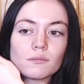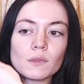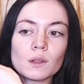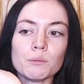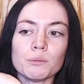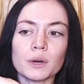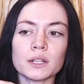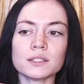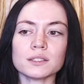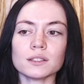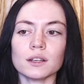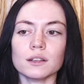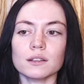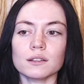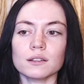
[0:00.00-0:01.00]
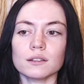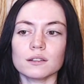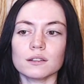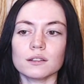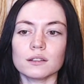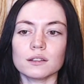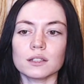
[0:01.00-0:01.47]
But
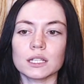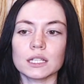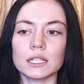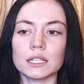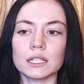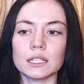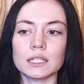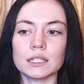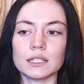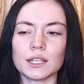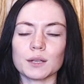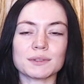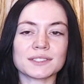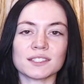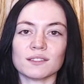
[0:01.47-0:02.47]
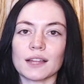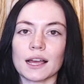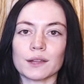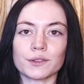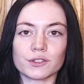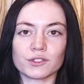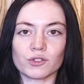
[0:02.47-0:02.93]
he was still
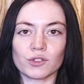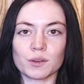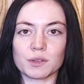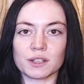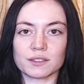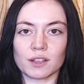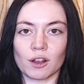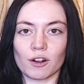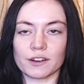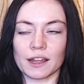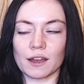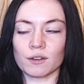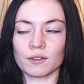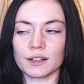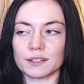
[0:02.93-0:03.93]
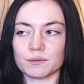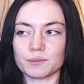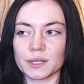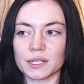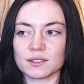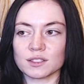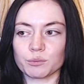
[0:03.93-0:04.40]
out there screaming his heart out and
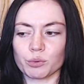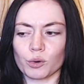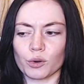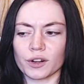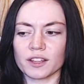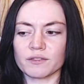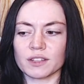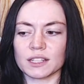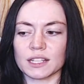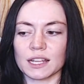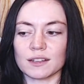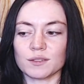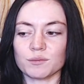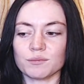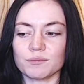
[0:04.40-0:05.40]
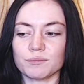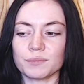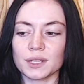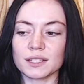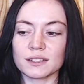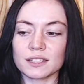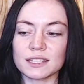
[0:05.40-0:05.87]
being supportive and then
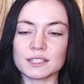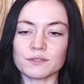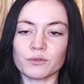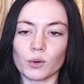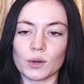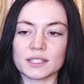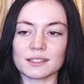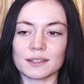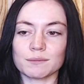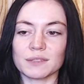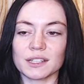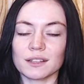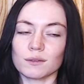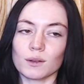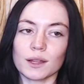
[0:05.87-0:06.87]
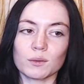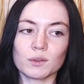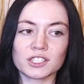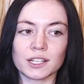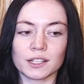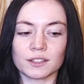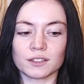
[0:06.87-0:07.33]
but he did voice it like, man, well, I
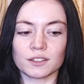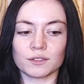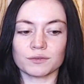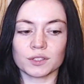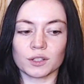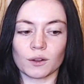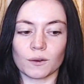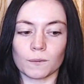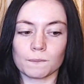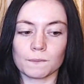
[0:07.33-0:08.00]
wish I could have, you know,